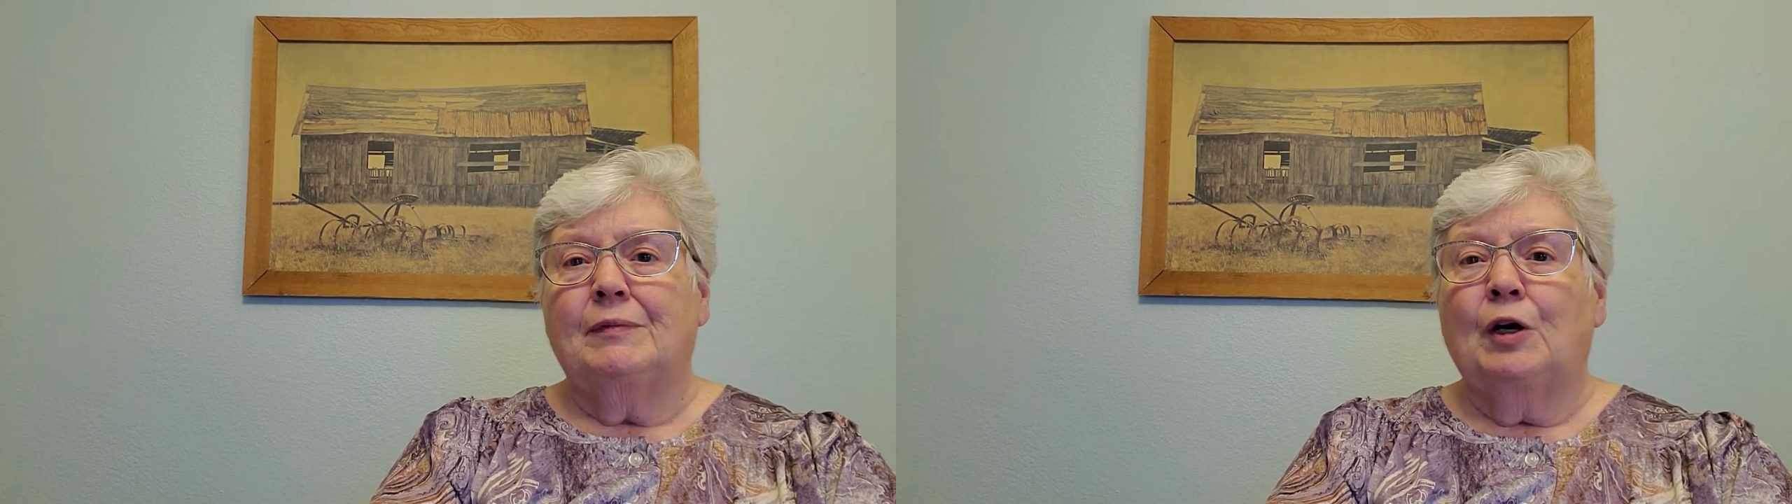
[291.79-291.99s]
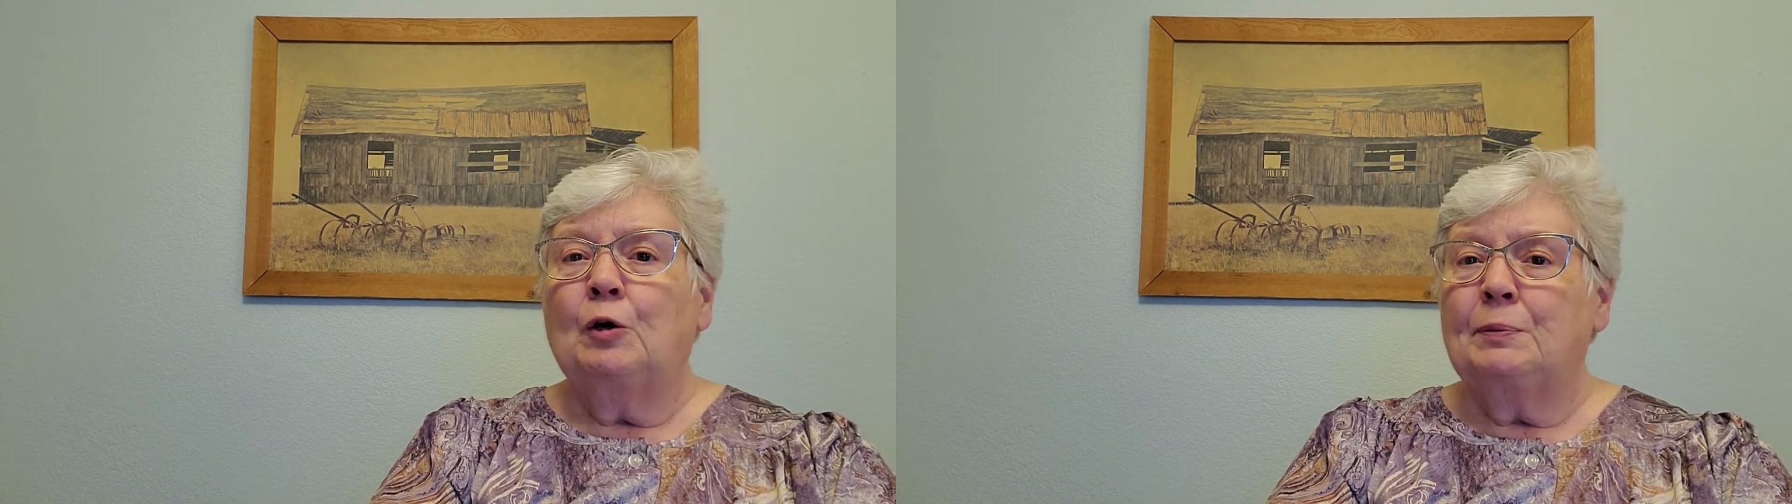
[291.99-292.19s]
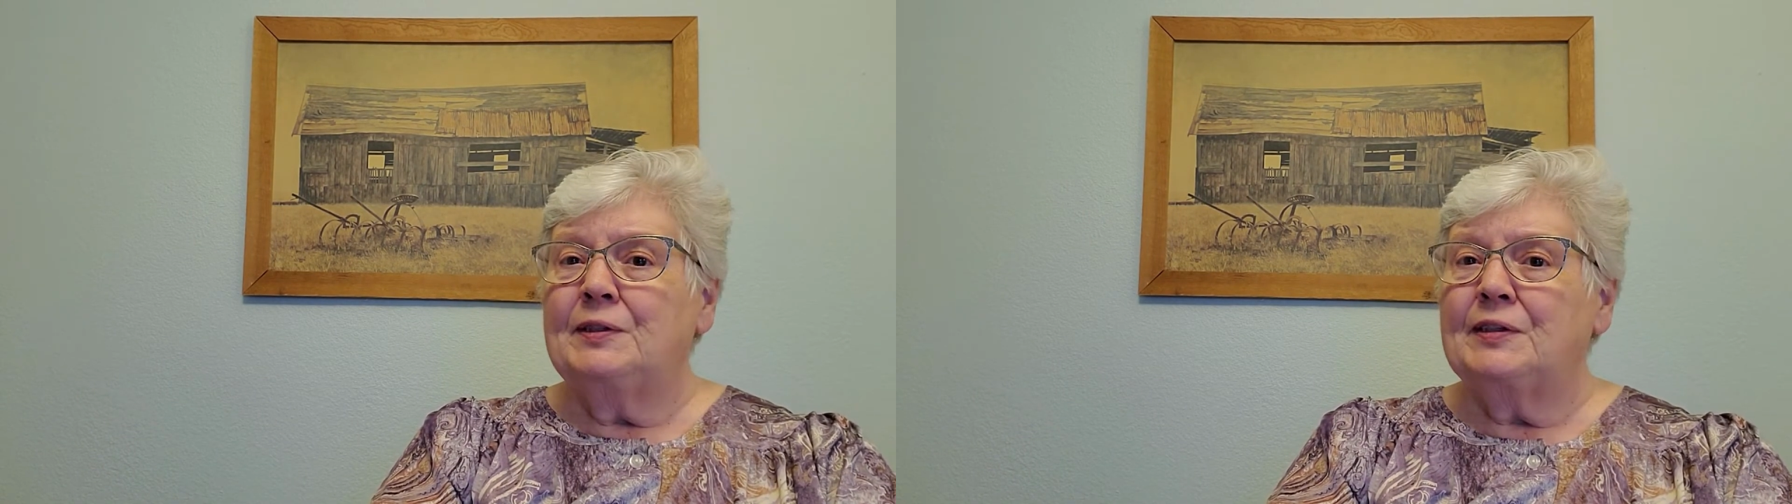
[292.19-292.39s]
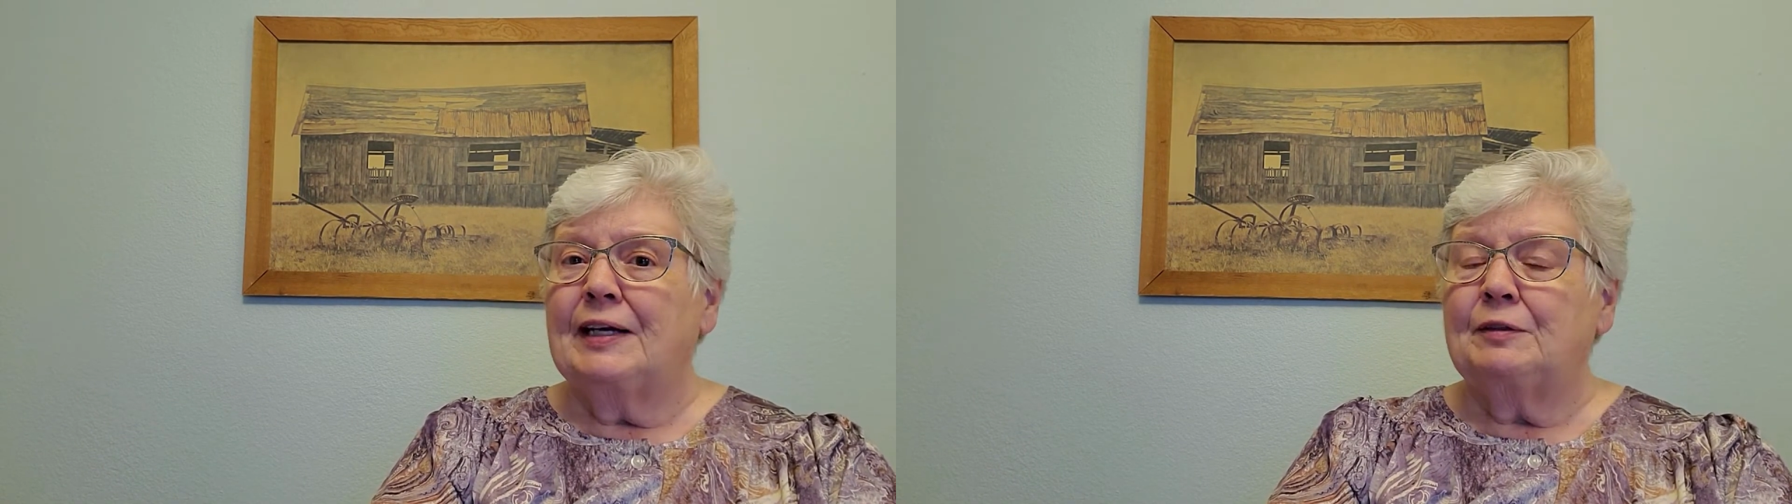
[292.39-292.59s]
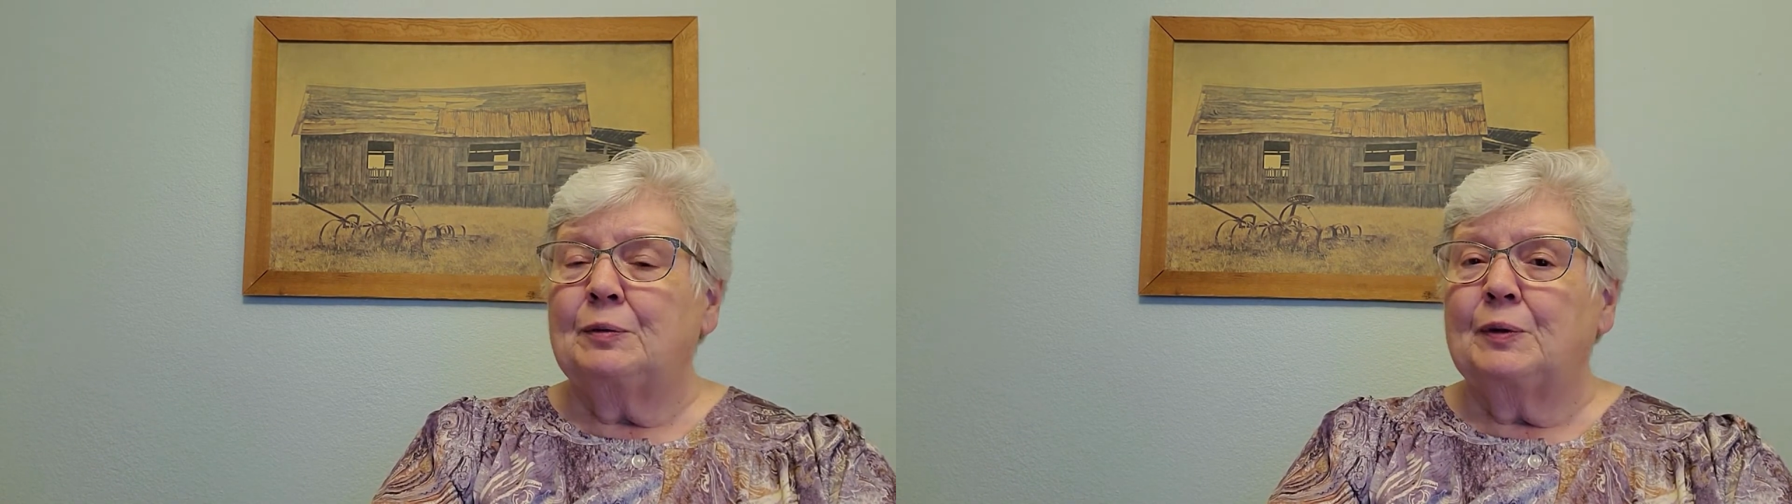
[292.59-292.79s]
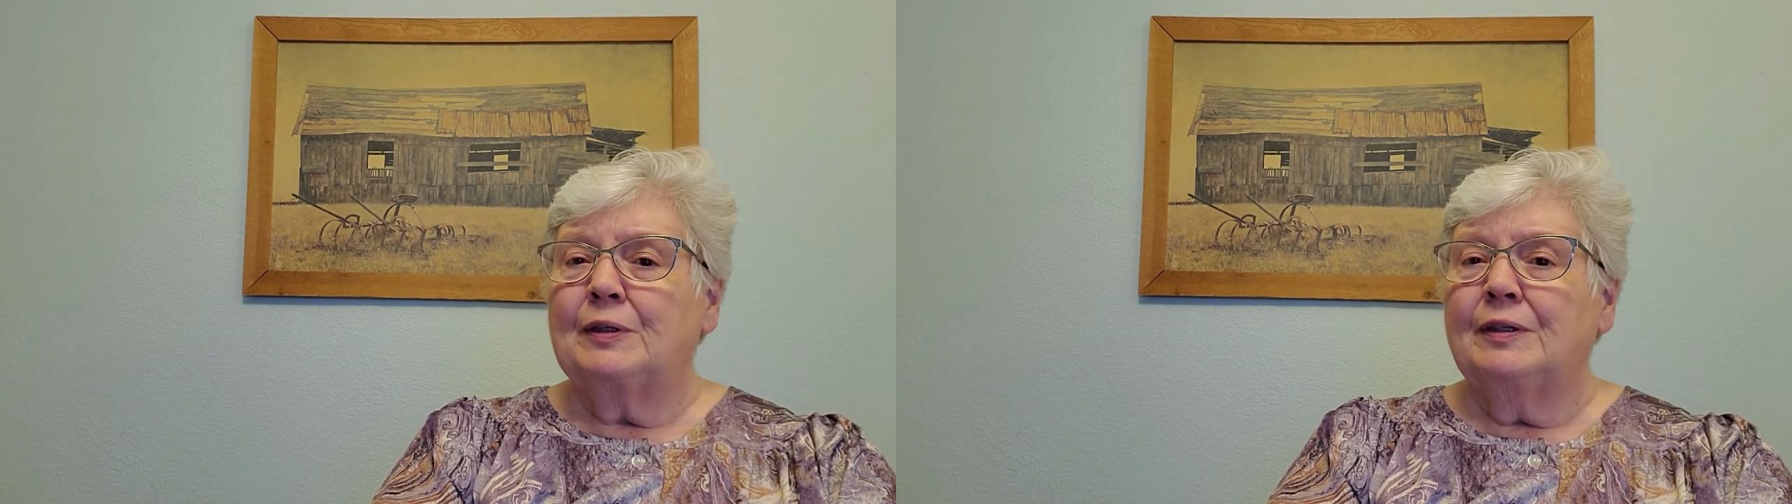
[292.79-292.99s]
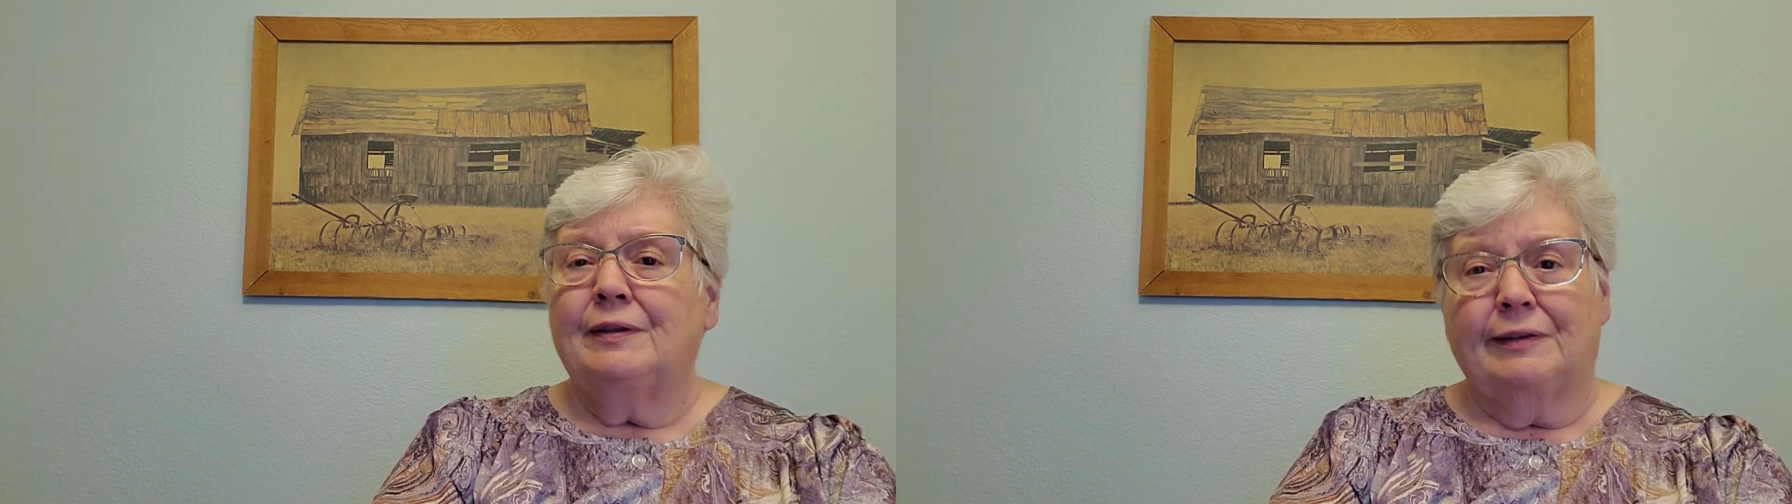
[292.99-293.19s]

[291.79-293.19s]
opens that door,